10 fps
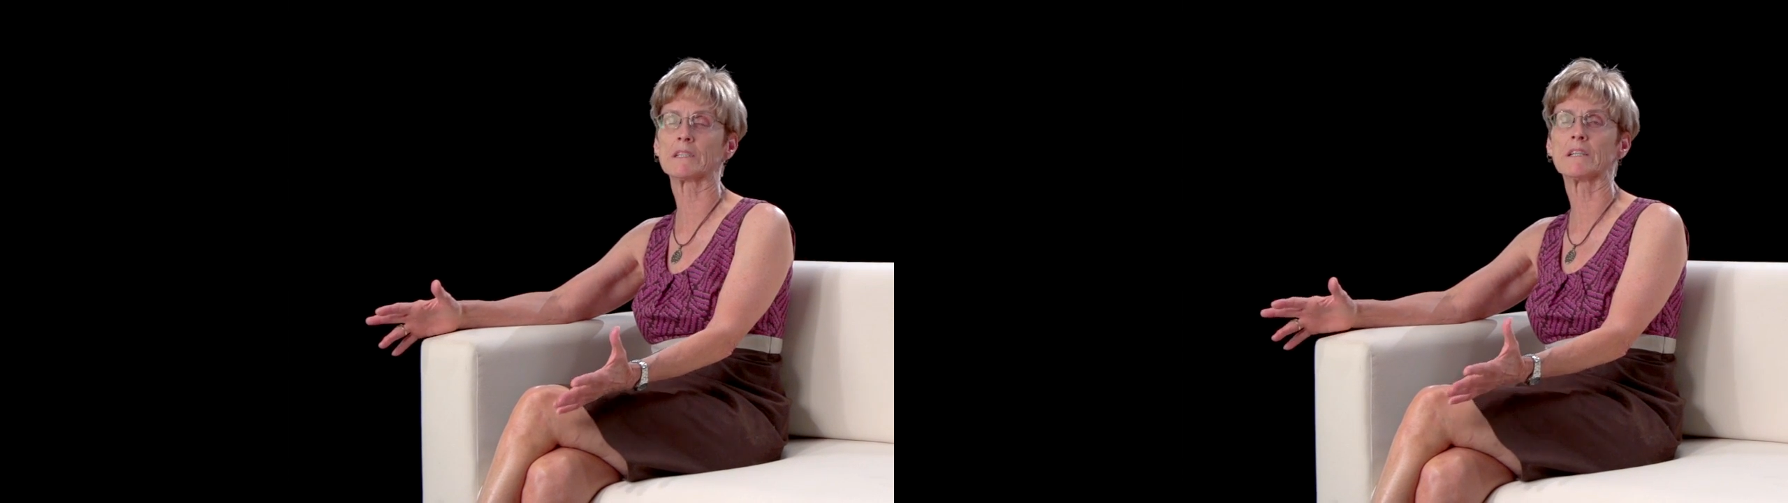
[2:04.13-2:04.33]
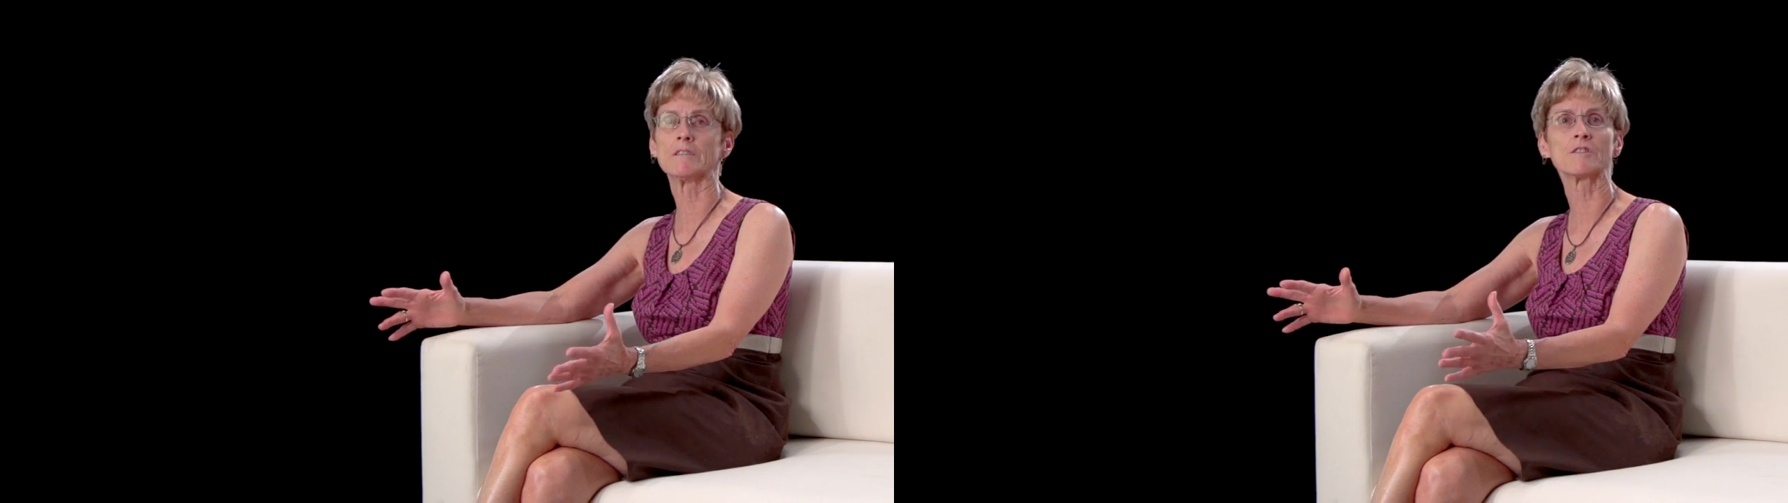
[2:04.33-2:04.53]

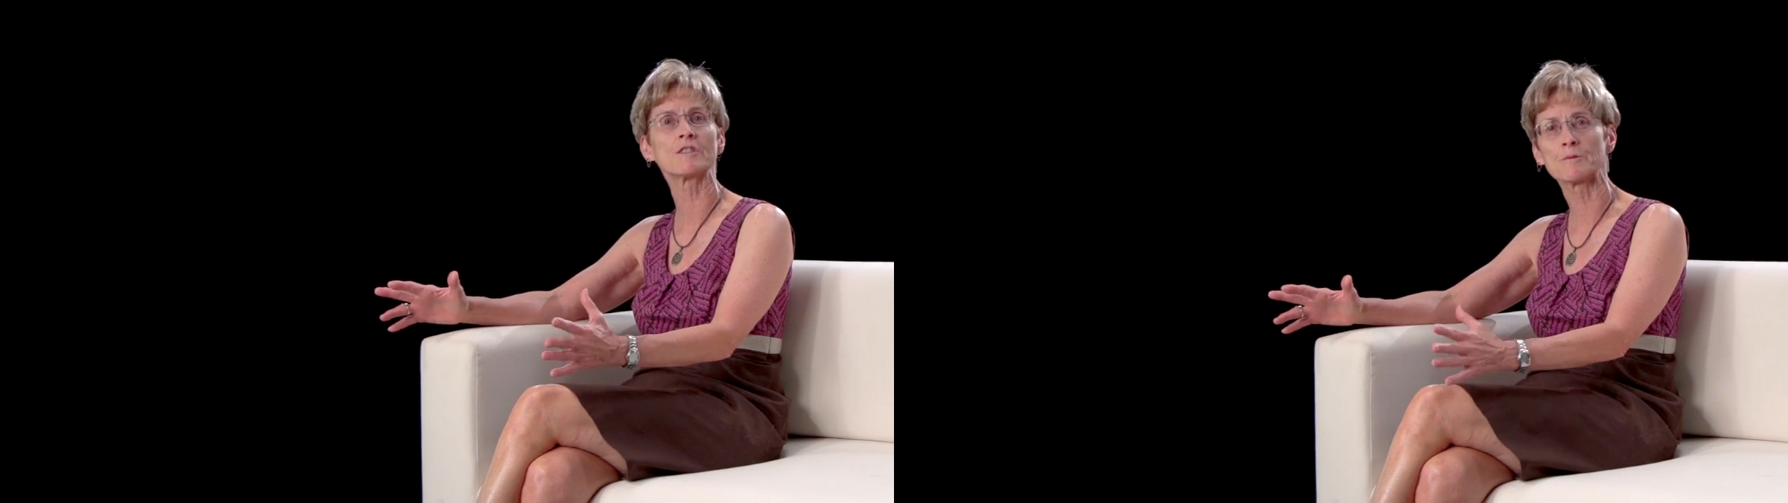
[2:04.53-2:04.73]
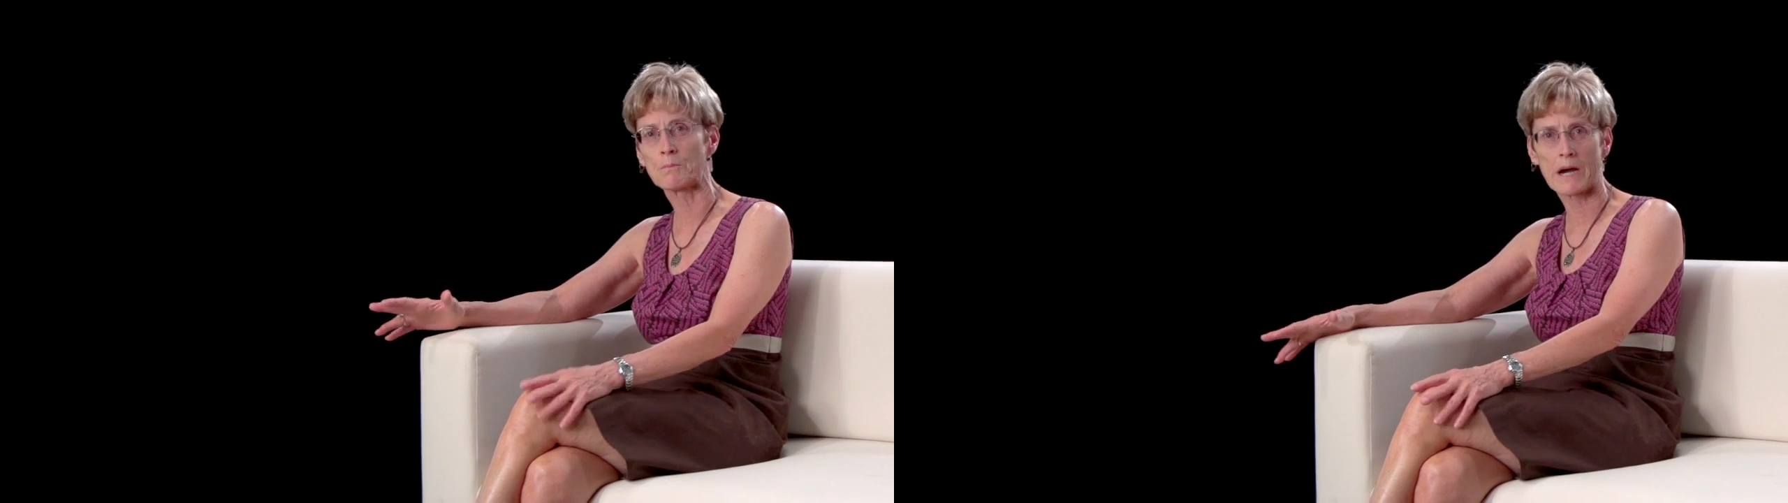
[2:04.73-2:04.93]
in
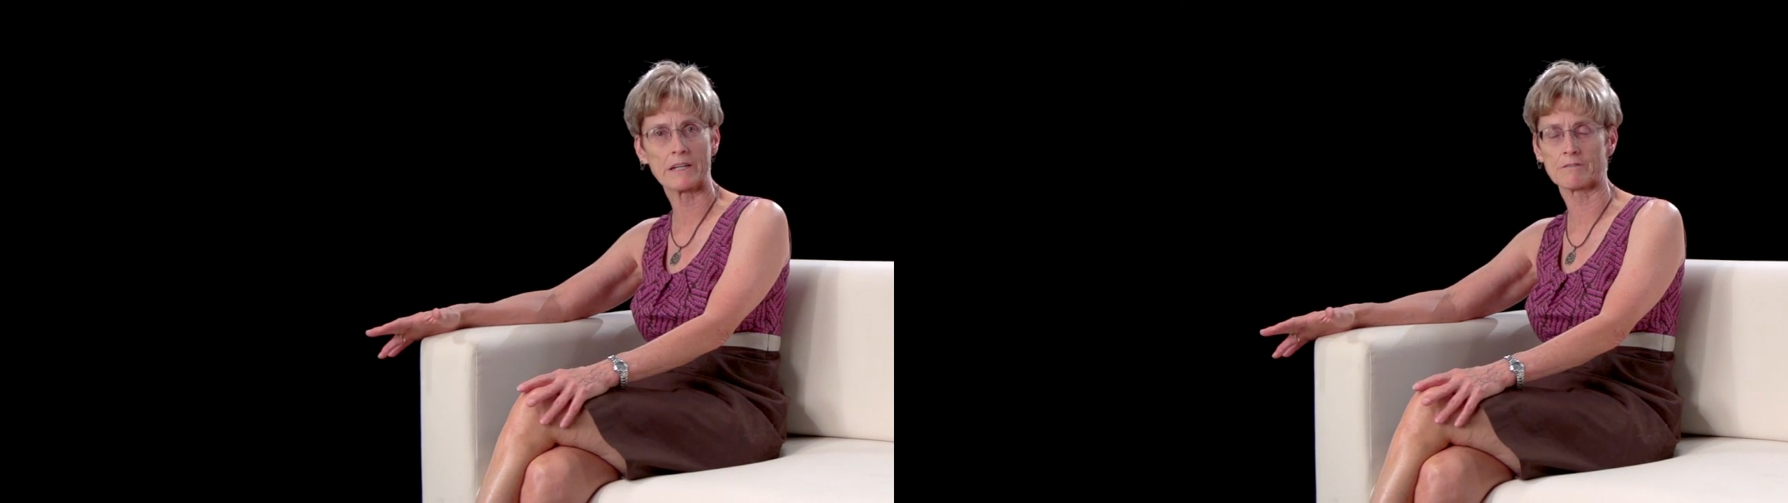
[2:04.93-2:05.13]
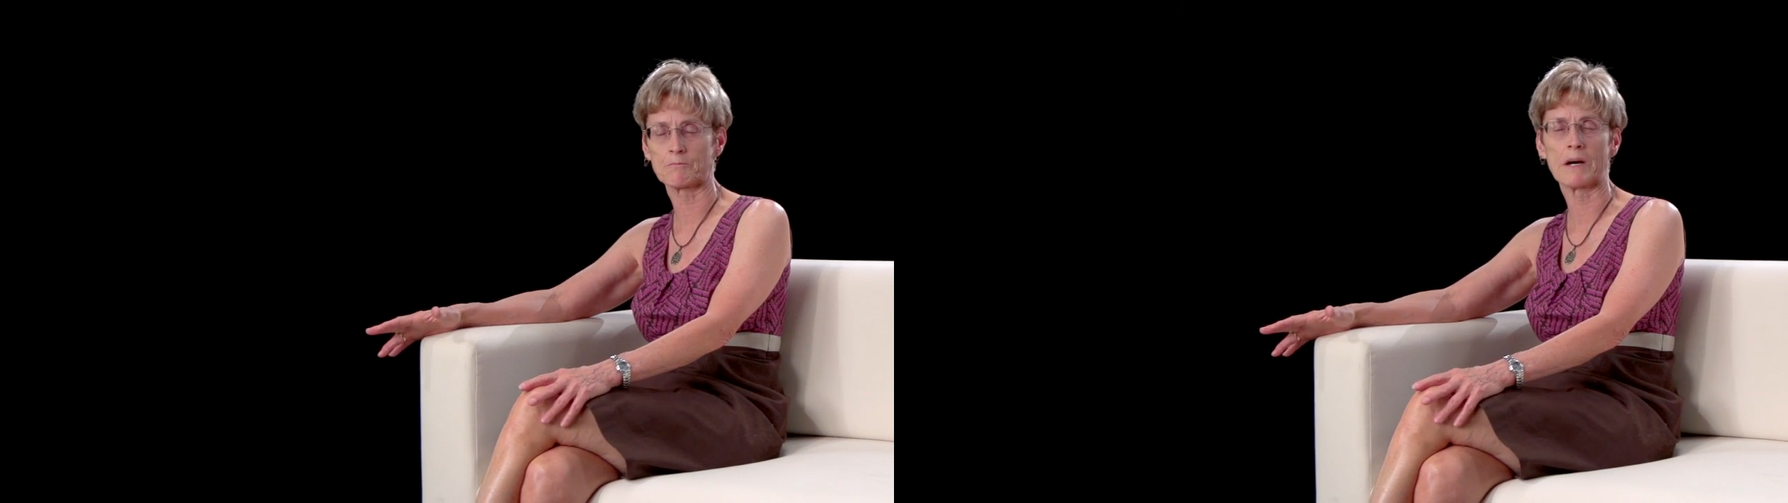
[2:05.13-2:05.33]

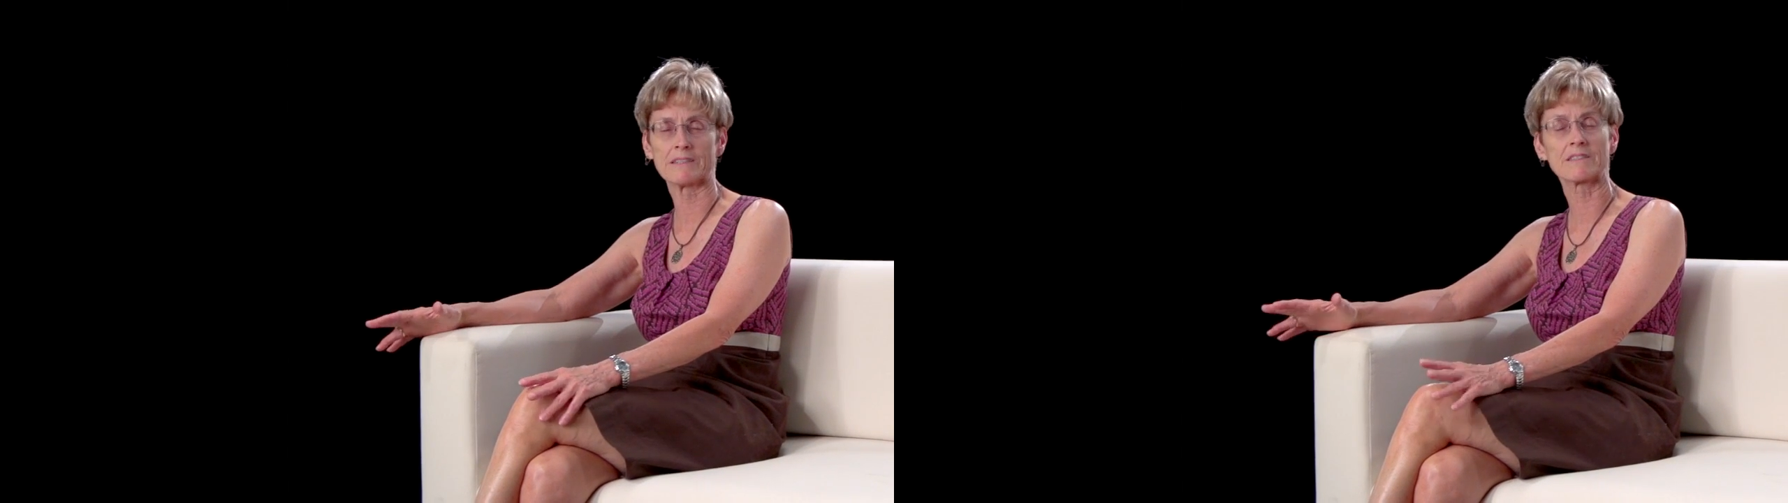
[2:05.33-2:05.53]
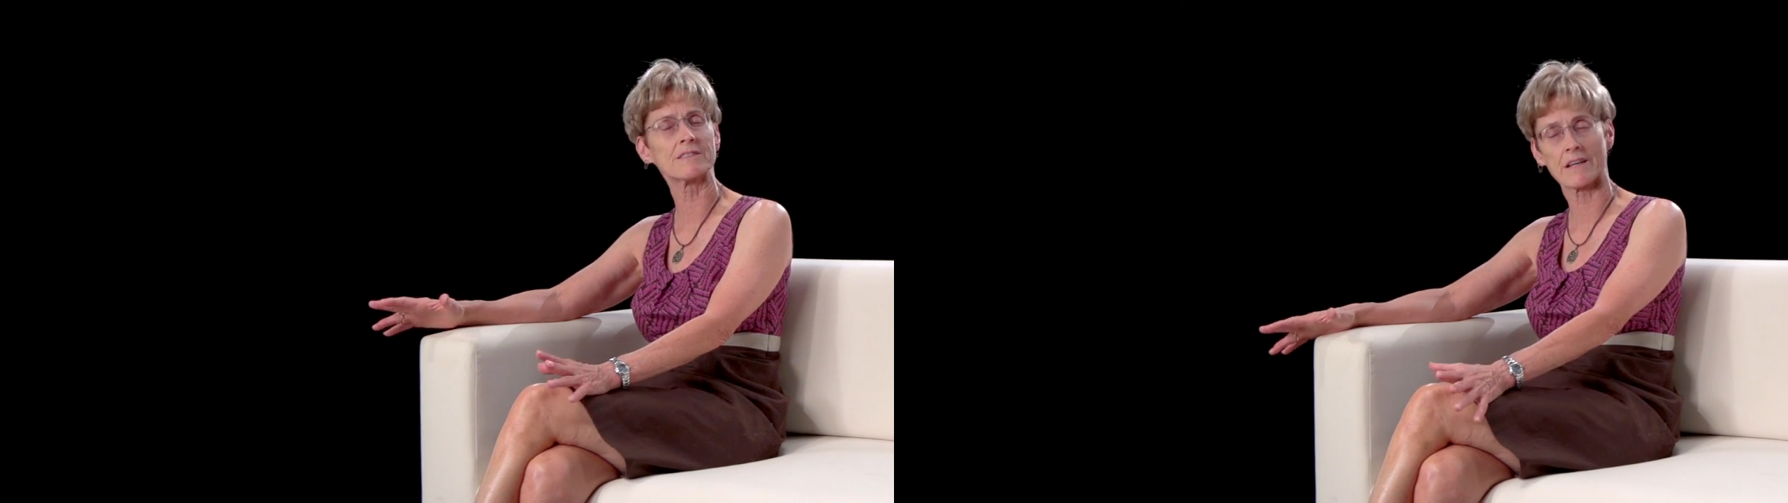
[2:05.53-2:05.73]
spite of
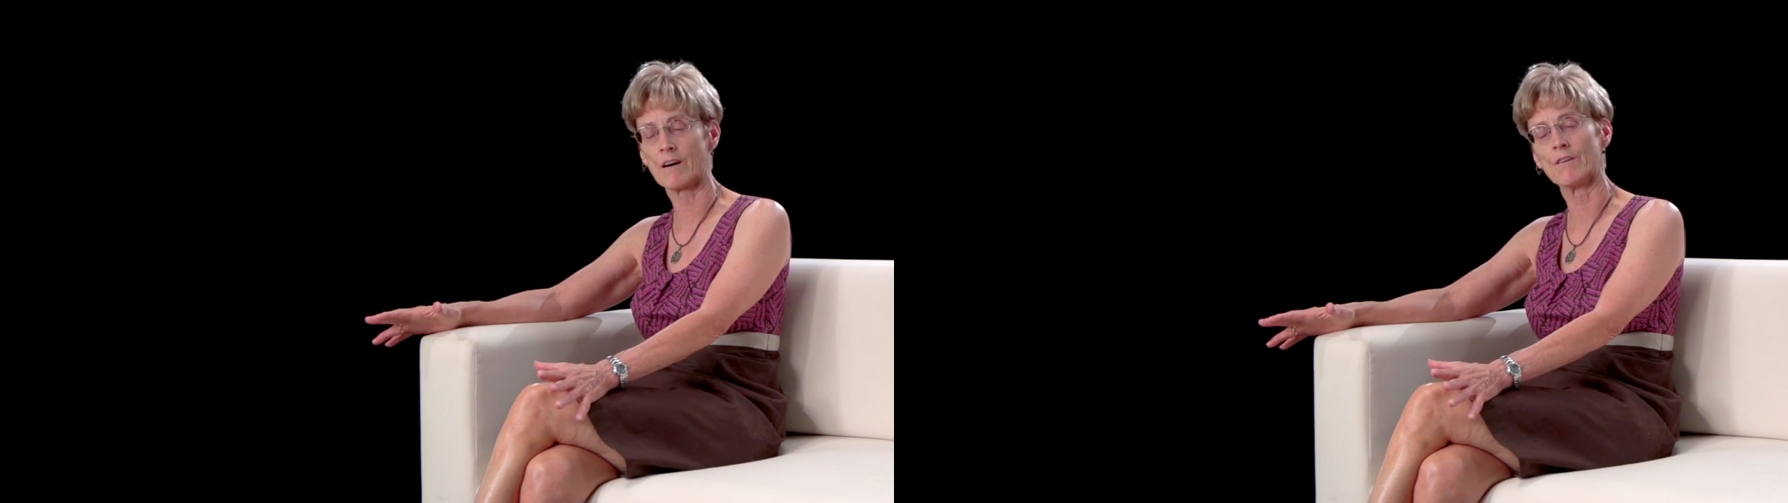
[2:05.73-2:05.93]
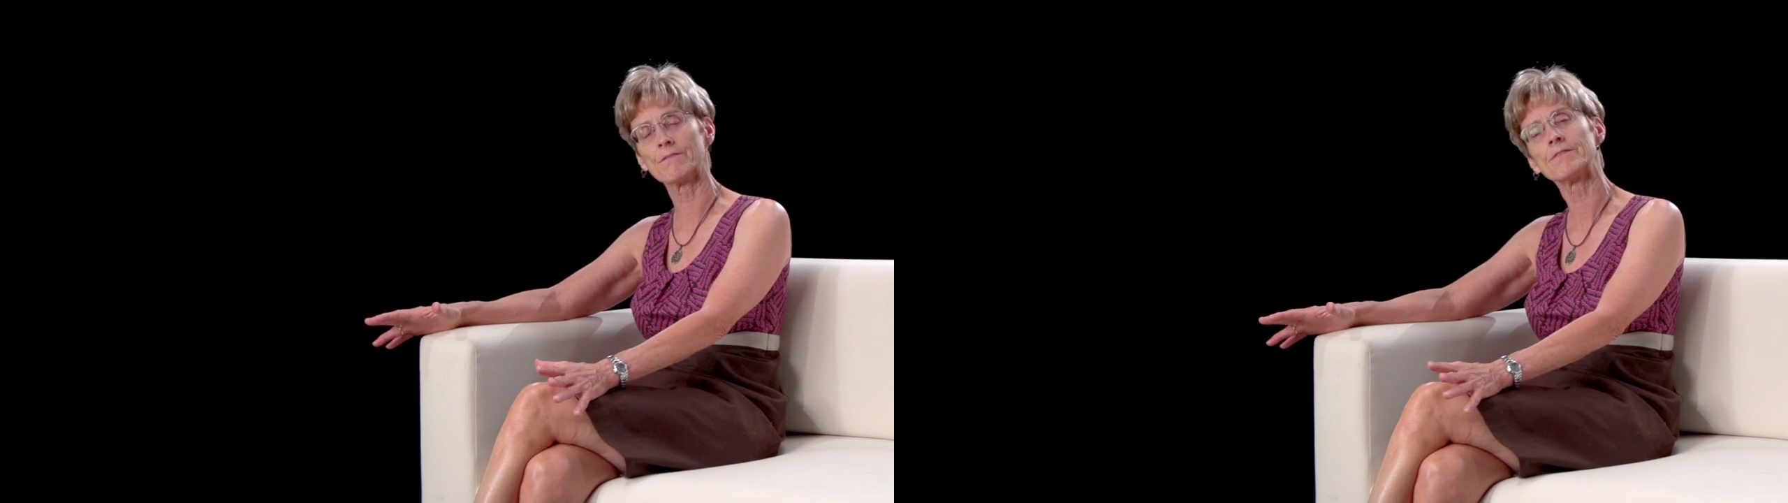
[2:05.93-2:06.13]

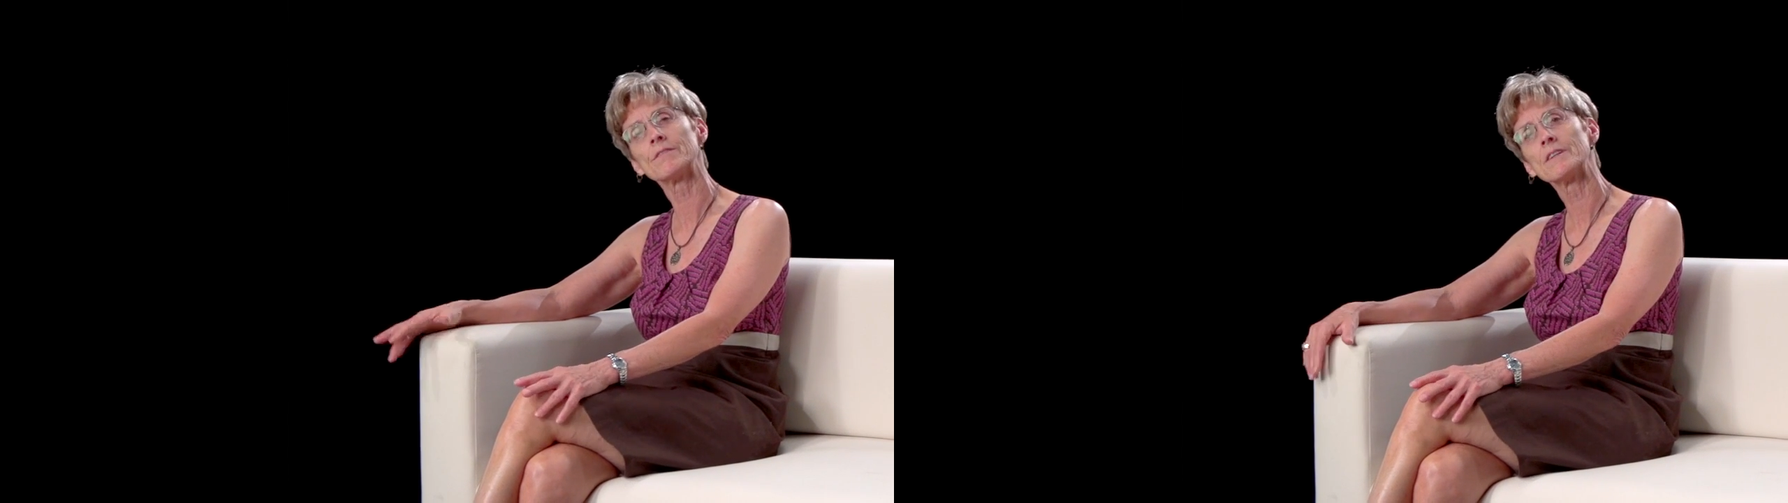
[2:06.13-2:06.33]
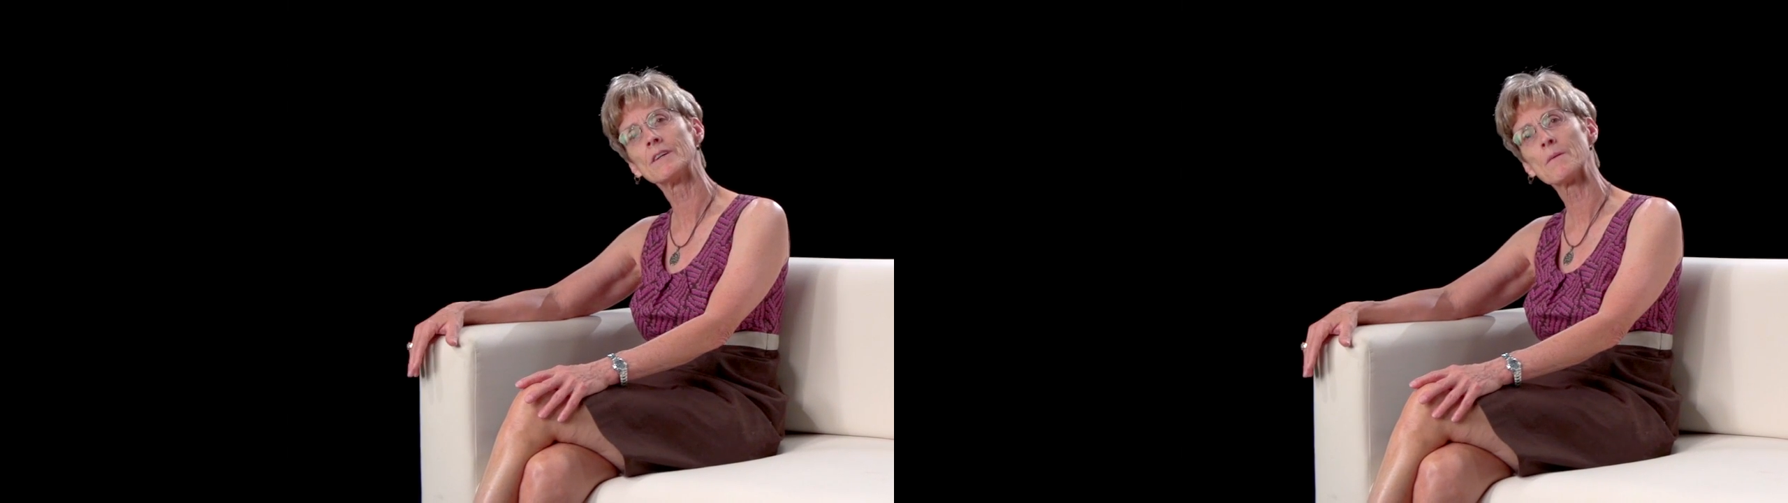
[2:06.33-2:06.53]
myself.